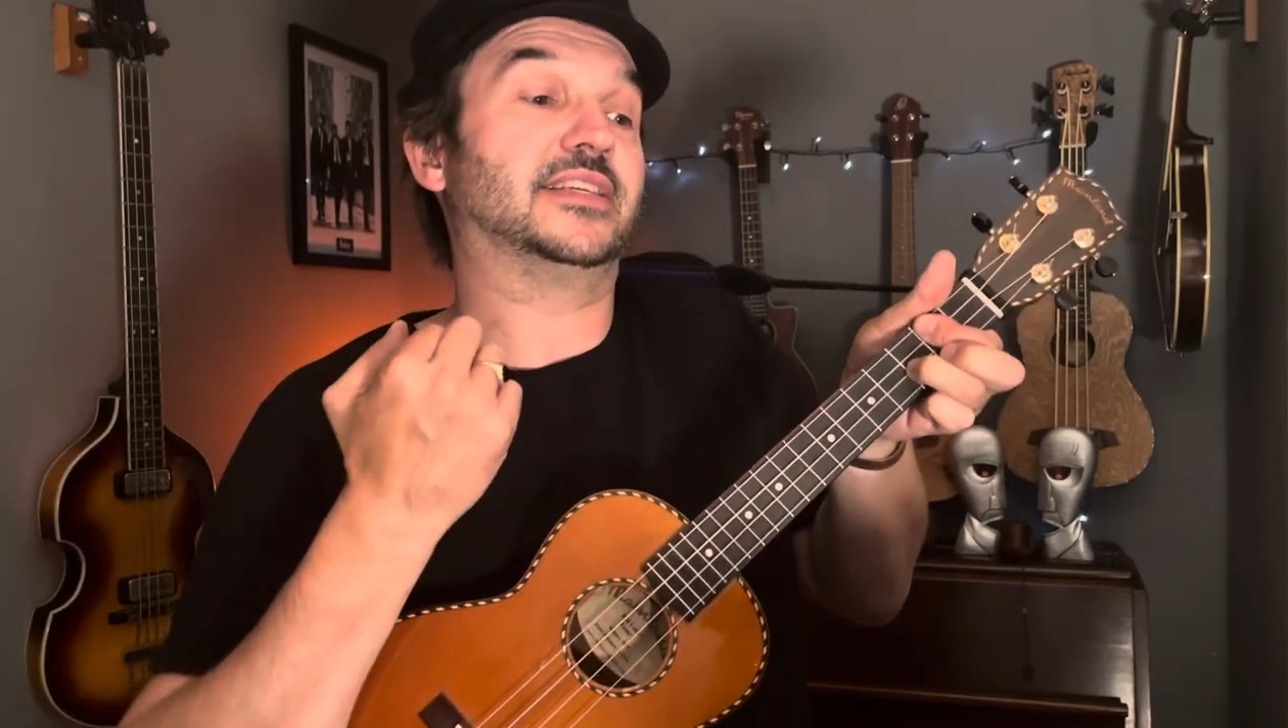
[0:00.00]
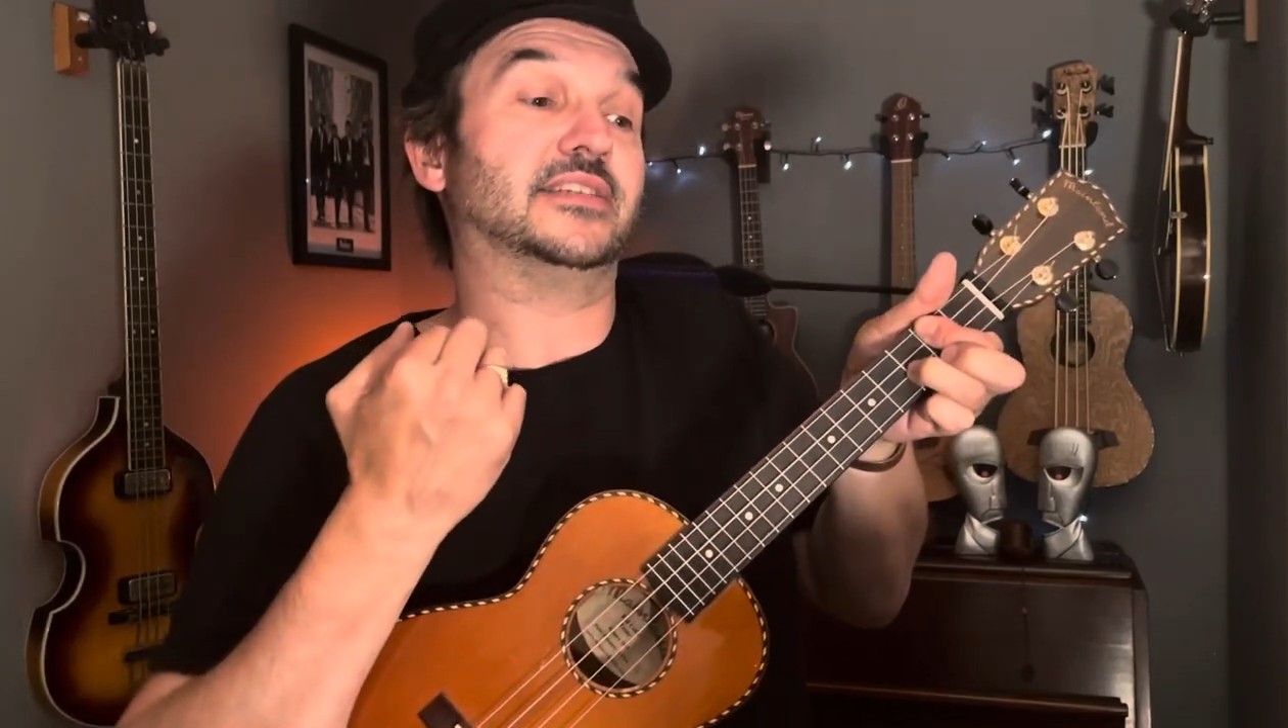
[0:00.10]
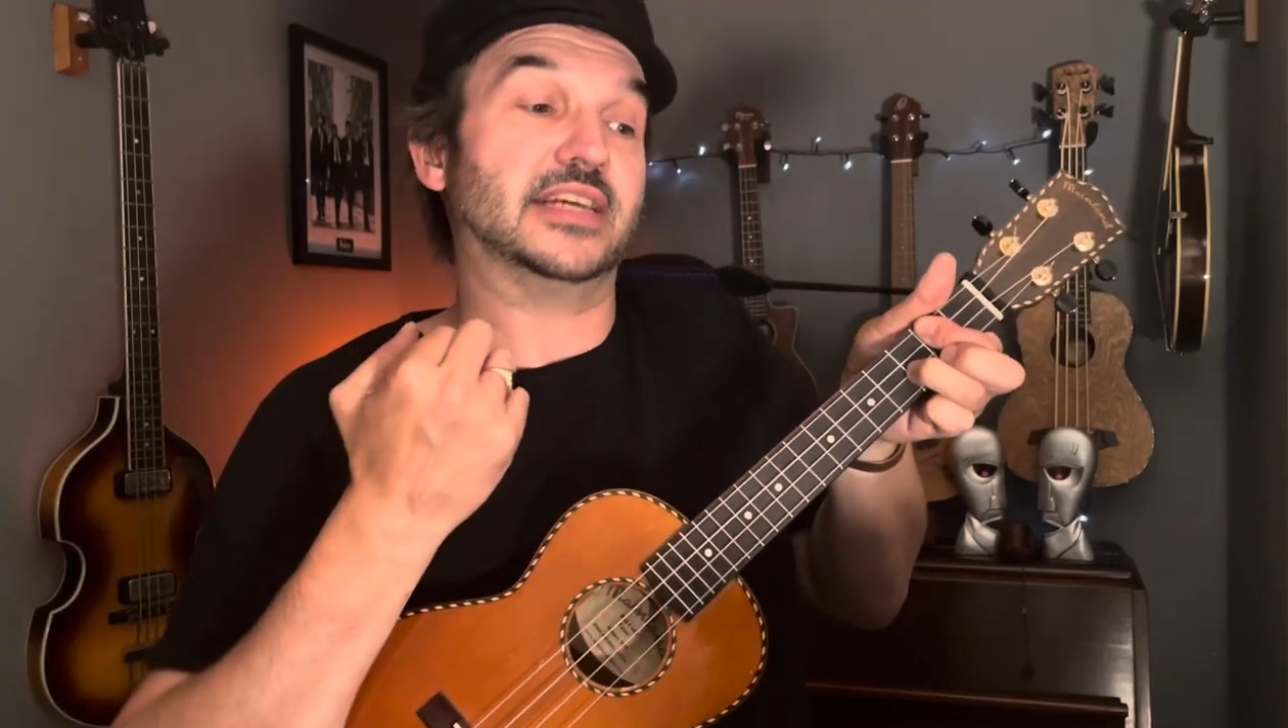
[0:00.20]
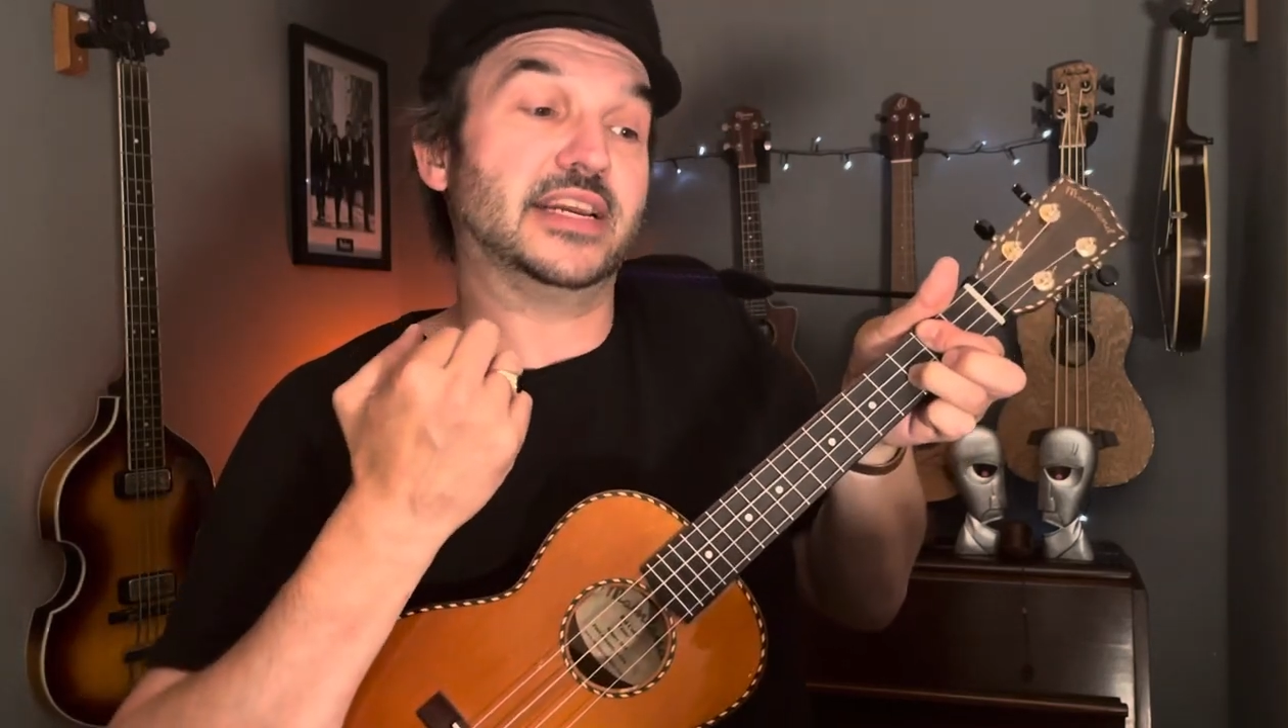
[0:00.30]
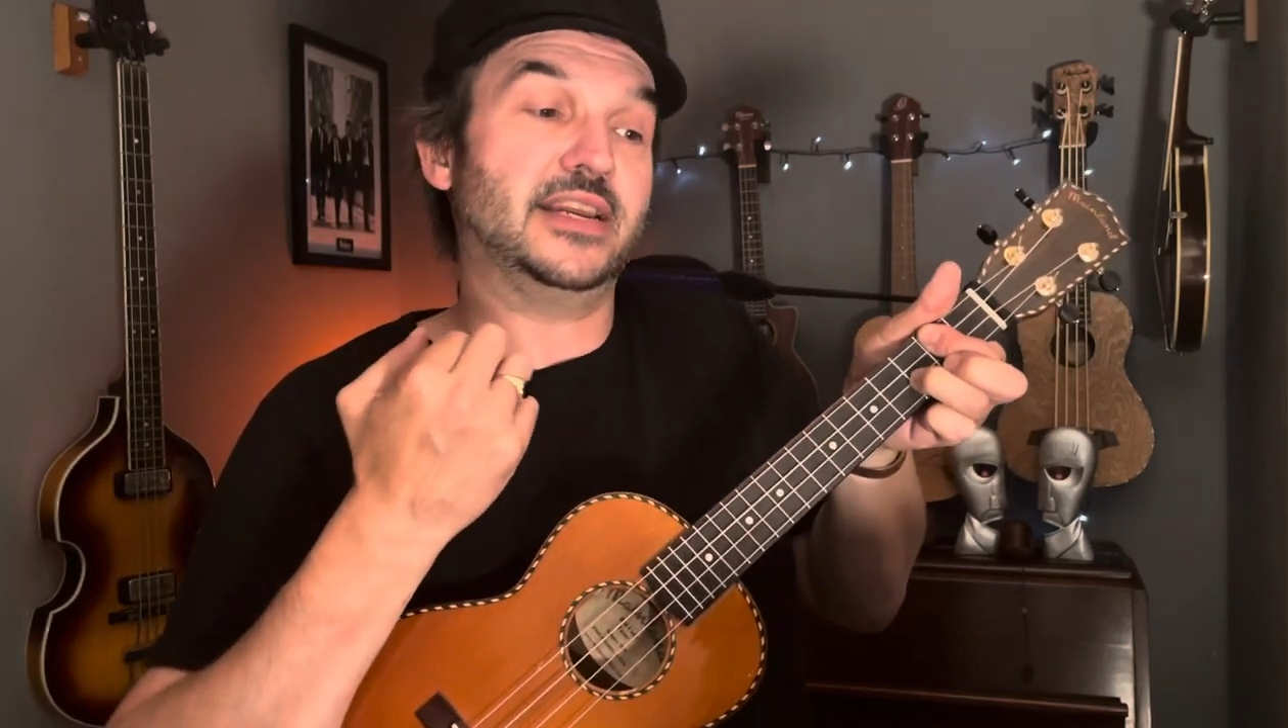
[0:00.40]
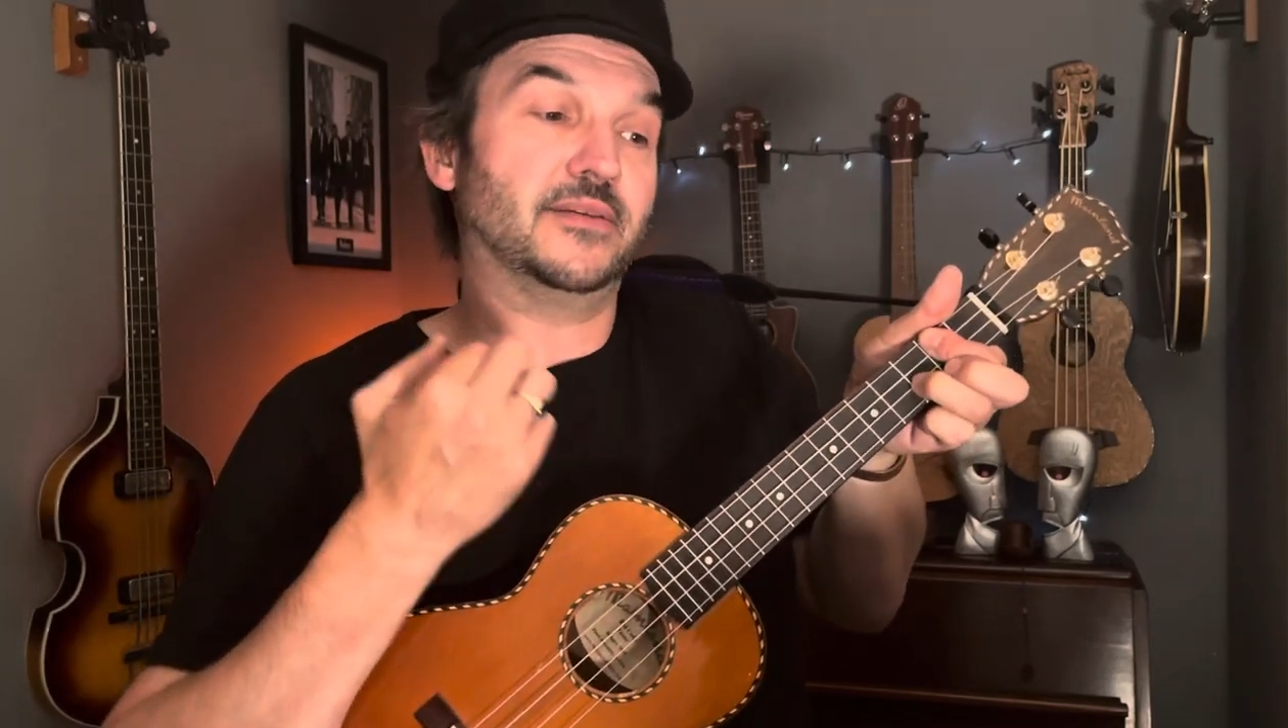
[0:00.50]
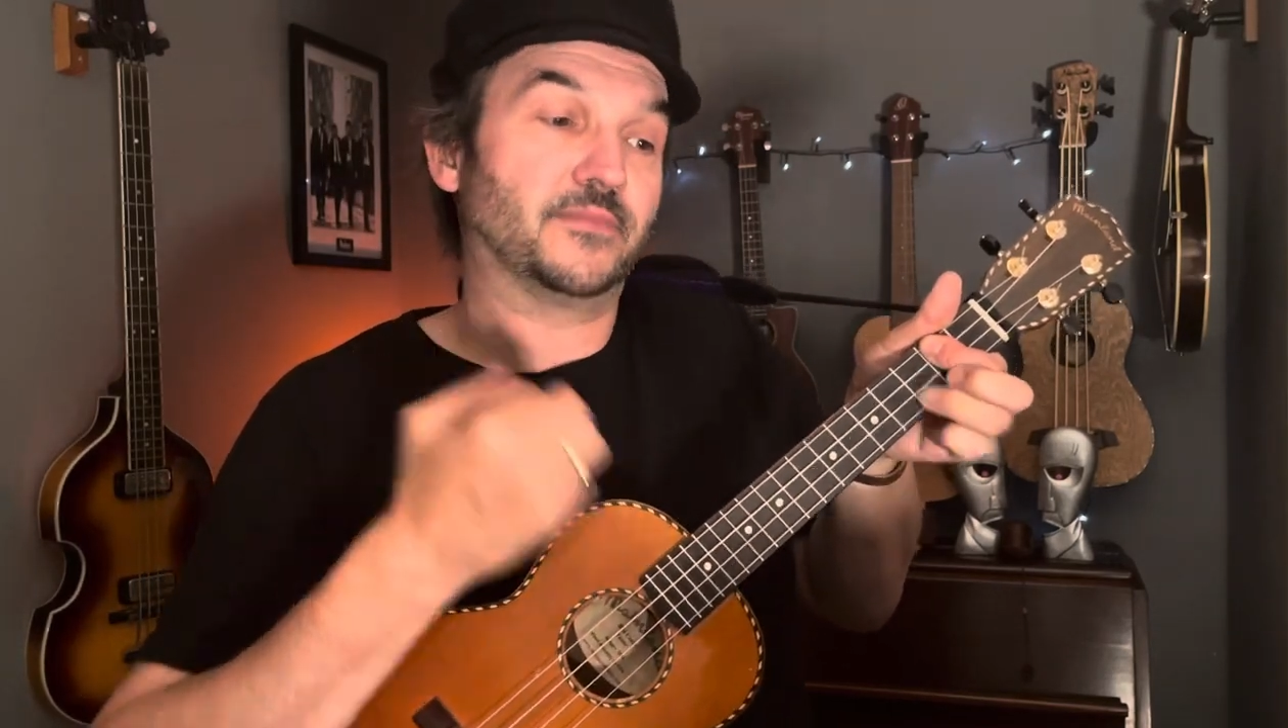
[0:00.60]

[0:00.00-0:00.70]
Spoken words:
to D,